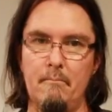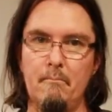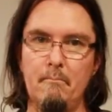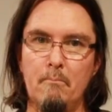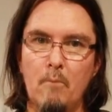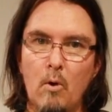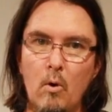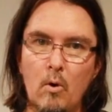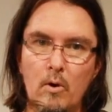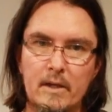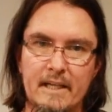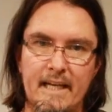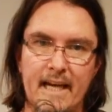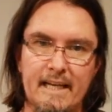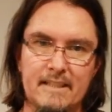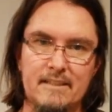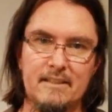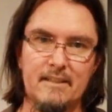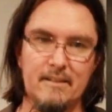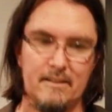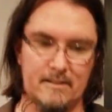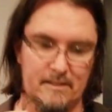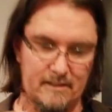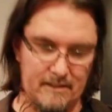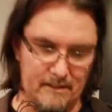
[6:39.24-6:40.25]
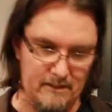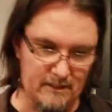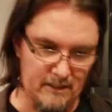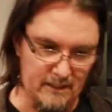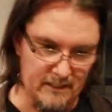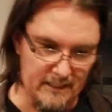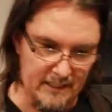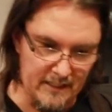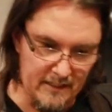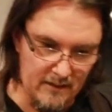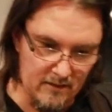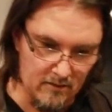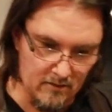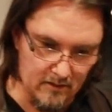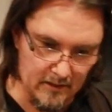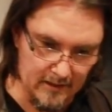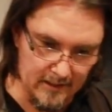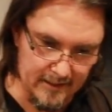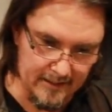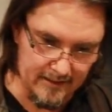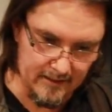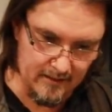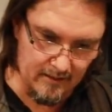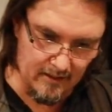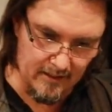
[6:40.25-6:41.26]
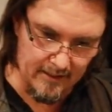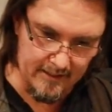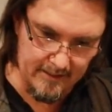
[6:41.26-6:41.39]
more gaskets than you need, or at least I